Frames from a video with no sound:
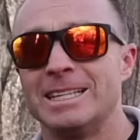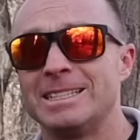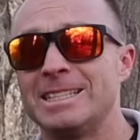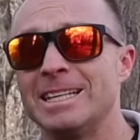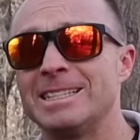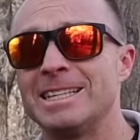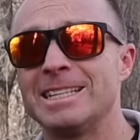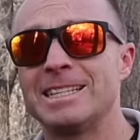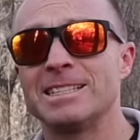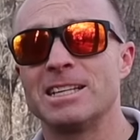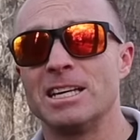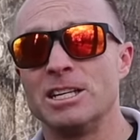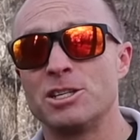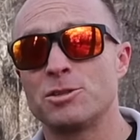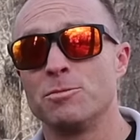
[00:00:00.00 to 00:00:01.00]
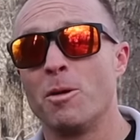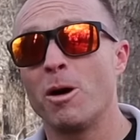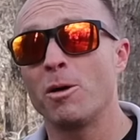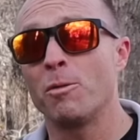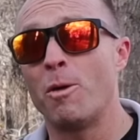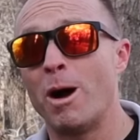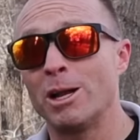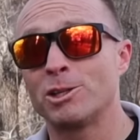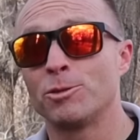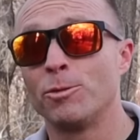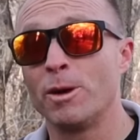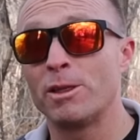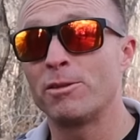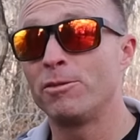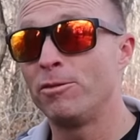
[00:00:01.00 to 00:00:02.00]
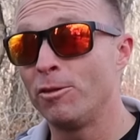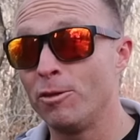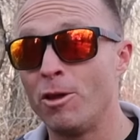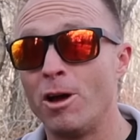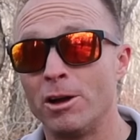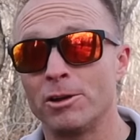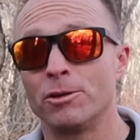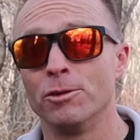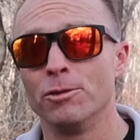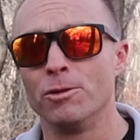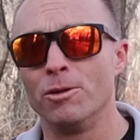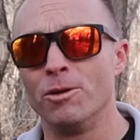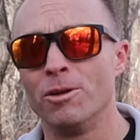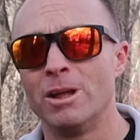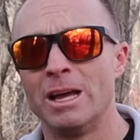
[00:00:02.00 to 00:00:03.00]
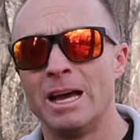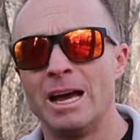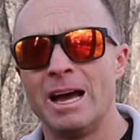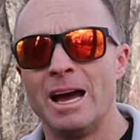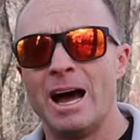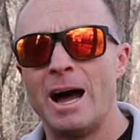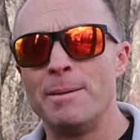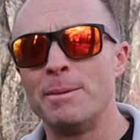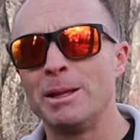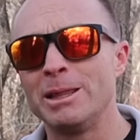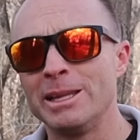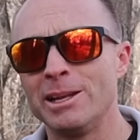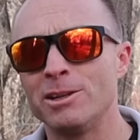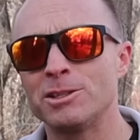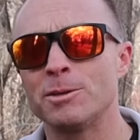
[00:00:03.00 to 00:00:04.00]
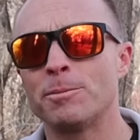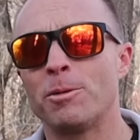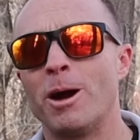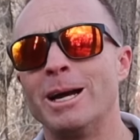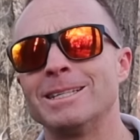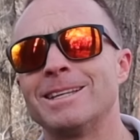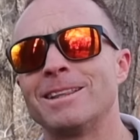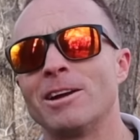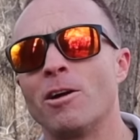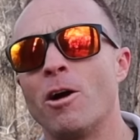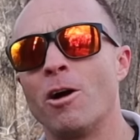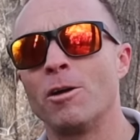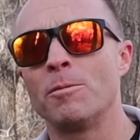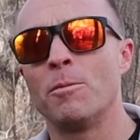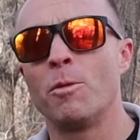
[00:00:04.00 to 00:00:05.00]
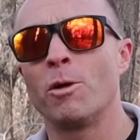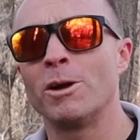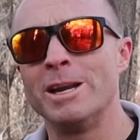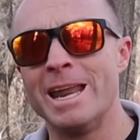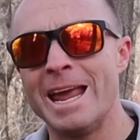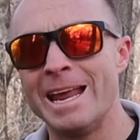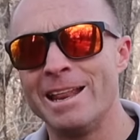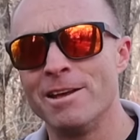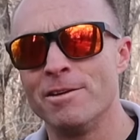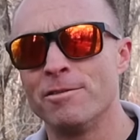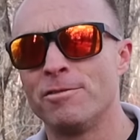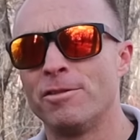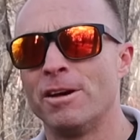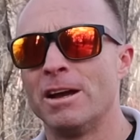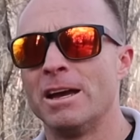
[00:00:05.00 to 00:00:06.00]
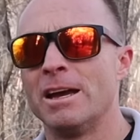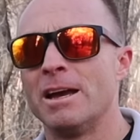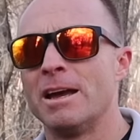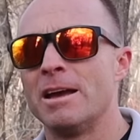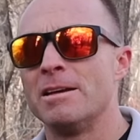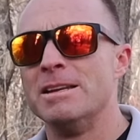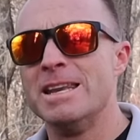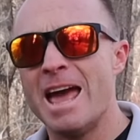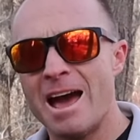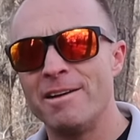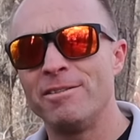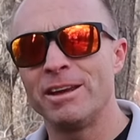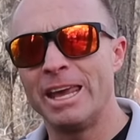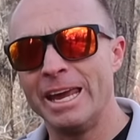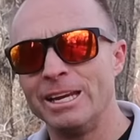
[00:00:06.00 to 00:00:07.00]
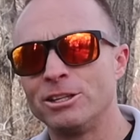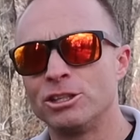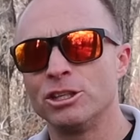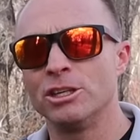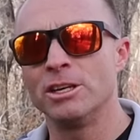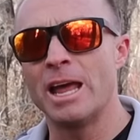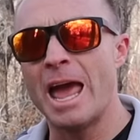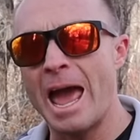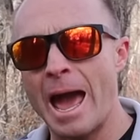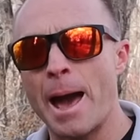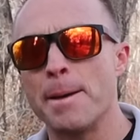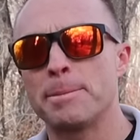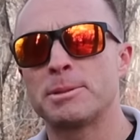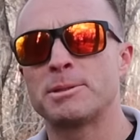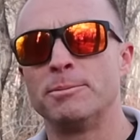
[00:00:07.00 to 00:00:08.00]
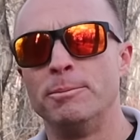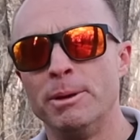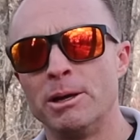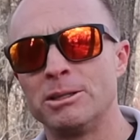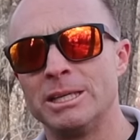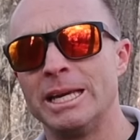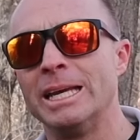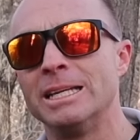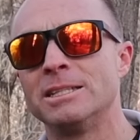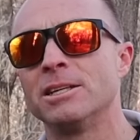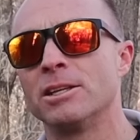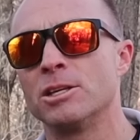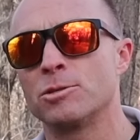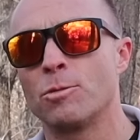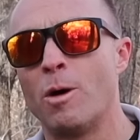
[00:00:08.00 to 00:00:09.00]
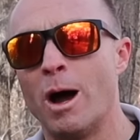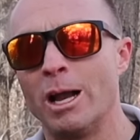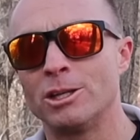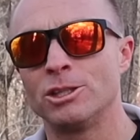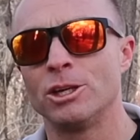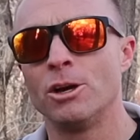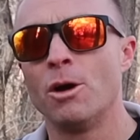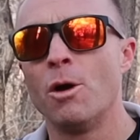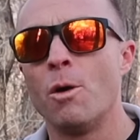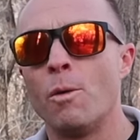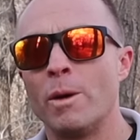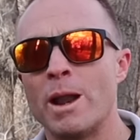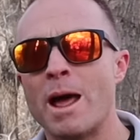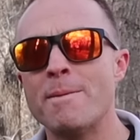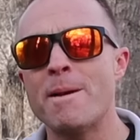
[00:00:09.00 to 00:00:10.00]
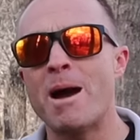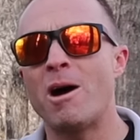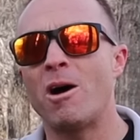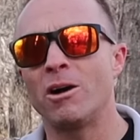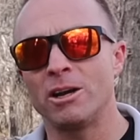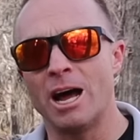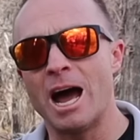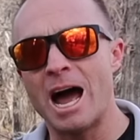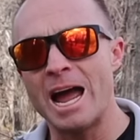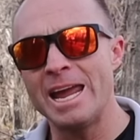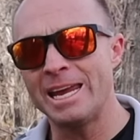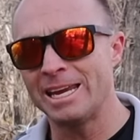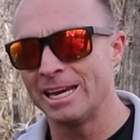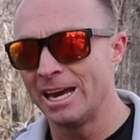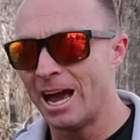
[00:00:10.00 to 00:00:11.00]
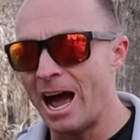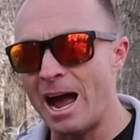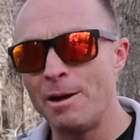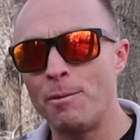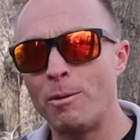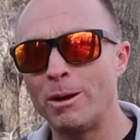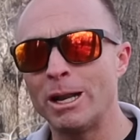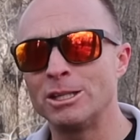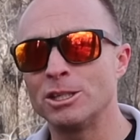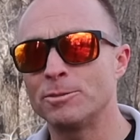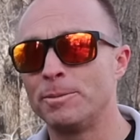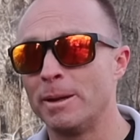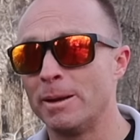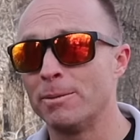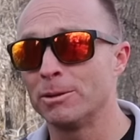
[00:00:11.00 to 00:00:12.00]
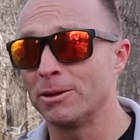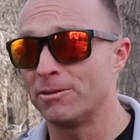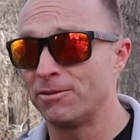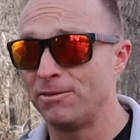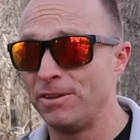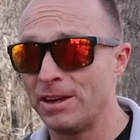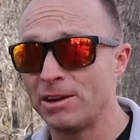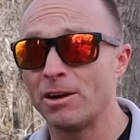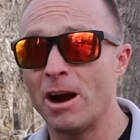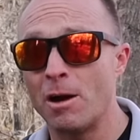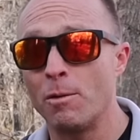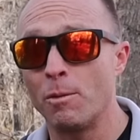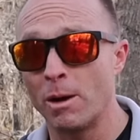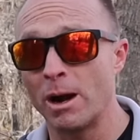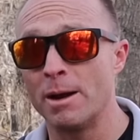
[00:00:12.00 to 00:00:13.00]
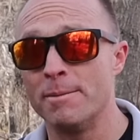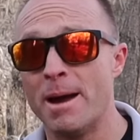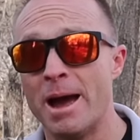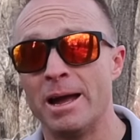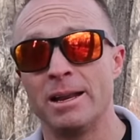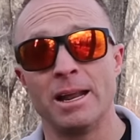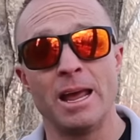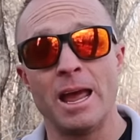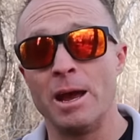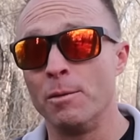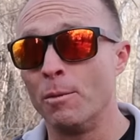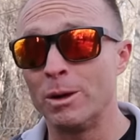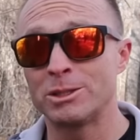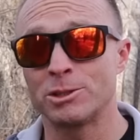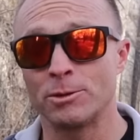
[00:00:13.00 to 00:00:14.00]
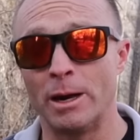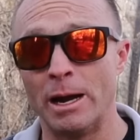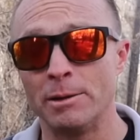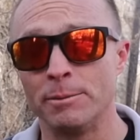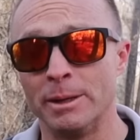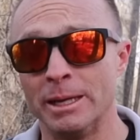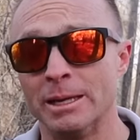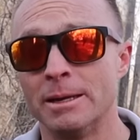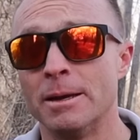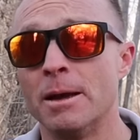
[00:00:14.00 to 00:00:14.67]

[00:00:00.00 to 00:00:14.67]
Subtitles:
Since this is a smartwatch with full-on Google, I'm a little surprised that there aren't more native navigation apps built into this watch. When I'm out on a hike, I want to just be able to figure out where I'm at and what's around me.